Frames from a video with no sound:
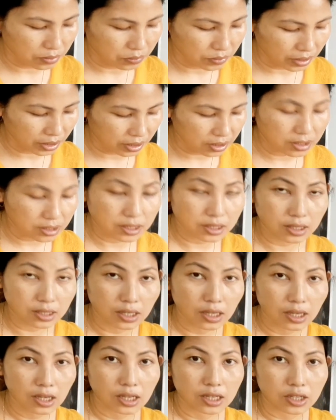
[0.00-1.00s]
we can
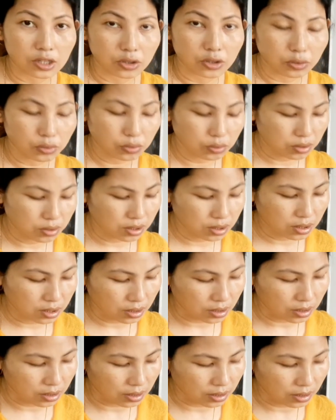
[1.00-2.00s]

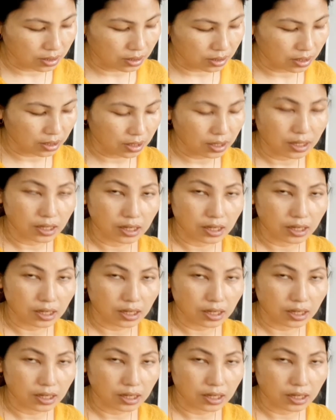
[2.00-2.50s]
use the